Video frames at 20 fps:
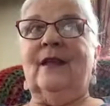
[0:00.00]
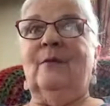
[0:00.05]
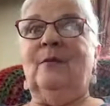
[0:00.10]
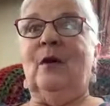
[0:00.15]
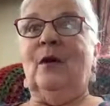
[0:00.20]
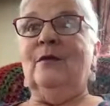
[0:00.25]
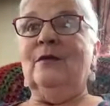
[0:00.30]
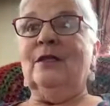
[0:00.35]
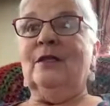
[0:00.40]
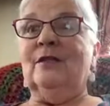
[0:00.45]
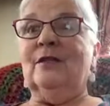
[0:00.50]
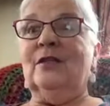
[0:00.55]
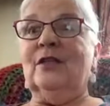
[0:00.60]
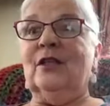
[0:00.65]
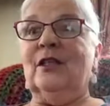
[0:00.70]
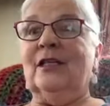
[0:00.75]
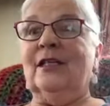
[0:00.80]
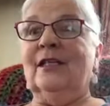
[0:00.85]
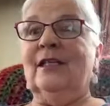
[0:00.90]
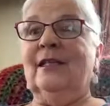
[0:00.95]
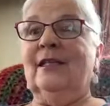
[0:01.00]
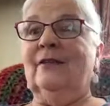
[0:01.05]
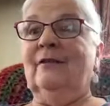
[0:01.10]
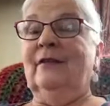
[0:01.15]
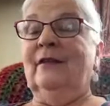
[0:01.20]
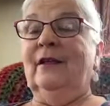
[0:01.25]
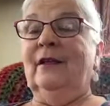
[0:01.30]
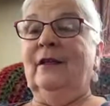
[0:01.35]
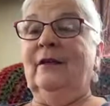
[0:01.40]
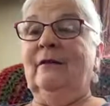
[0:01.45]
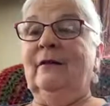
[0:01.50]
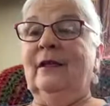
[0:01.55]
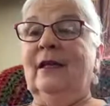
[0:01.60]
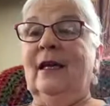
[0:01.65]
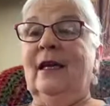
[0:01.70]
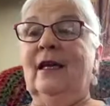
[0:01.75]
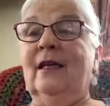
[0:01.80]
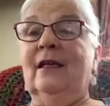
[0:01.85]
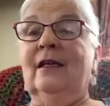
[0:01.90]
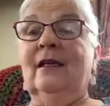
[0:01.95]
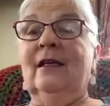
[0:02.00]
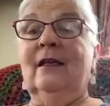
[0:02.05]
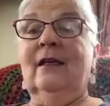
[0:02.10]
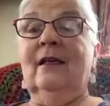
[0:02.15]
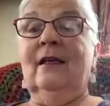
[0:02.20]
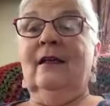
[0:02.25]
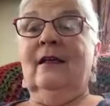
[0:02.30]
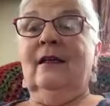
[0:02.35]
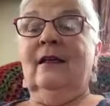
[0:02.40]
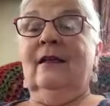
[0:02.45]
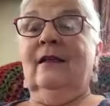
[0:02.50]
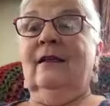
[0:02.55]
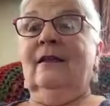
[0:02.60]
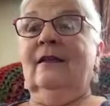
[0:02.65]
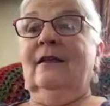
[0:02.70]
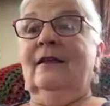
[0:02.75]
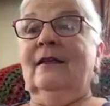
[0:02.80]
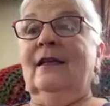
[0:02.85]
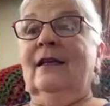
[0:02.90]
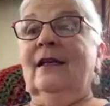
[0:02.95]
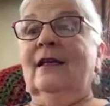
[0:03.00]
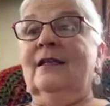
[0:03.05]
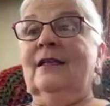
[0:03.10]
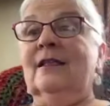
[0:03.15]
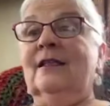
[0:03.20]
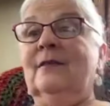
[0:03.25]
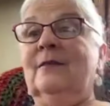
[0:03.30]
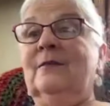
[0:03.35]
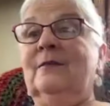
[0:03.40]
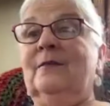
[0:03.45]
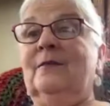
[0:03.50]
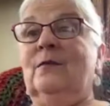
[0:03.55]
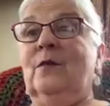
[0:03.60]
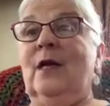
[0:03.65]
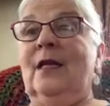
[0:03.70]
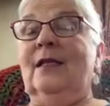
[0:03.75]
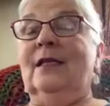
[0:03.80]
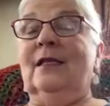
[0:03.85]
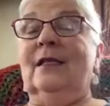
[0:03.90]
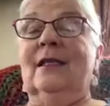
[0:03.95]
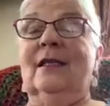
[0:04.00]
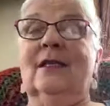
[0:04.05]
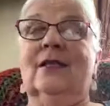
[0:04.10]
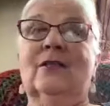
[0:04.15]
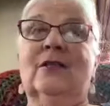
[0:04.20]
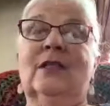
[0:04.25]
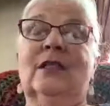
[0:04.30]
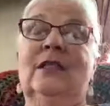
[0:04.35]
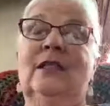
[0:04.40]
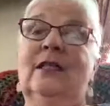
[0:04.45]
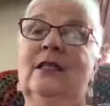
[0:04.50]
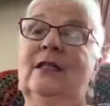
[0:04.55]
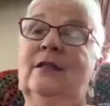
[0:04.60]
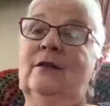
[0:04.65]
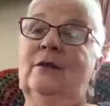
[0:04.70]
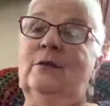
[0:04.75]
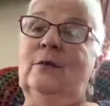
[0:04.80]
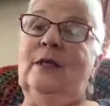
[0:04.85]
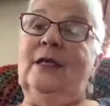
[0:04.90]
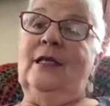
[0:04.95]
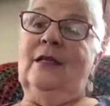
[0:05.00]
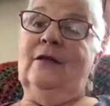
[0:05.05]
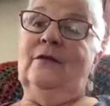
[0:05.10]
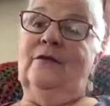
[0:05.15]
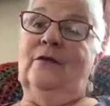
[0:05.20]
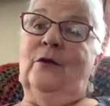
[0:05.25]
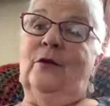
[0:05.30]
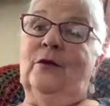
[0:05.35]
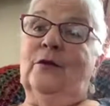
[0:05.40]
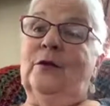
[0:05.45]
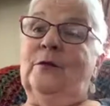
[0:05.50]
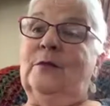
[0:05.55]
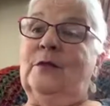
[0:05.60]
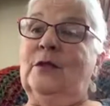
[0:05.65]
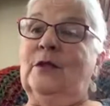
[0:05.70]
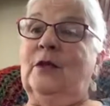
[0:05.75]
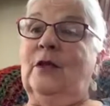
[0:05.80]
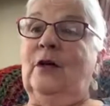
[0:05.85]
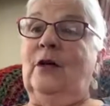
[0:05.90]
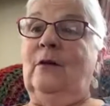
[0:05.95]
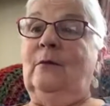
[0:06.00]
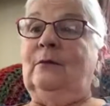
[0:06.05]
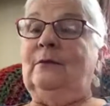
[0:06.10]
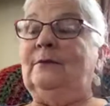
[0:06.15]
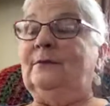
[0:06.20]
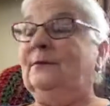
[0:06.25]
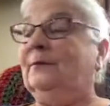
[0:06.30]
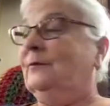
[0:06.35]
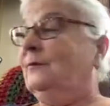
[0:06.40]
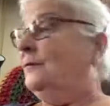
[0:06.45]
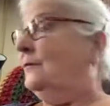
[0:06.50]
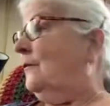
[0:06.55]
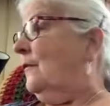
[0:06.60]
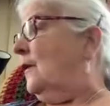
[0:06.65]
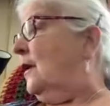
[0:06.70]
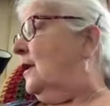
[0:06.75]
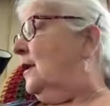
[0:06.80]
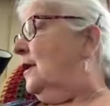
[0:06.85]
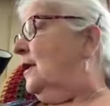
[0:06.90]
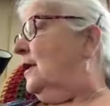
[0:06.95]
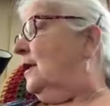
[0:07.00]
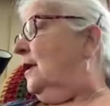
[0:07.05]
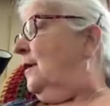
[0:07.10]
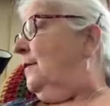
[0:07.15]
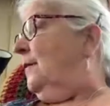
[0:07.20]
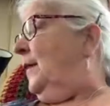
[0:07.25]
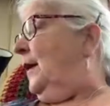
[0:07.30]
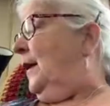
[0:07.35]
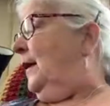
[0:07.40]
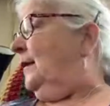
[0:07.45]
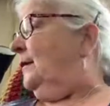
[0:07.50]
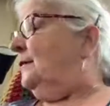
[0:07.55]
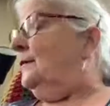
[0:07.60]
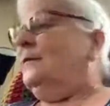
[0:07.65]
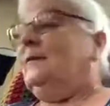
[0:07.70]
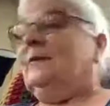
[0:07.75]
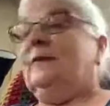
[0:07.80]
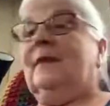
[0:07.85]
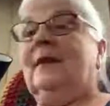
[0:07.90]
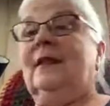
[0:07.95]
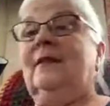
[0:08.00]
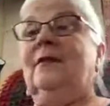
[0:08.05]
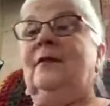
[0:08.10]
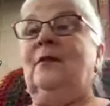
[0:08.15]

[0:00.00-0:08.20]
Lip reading: postal strike here in the UK, and I had to wait an extra week for them to come. But they've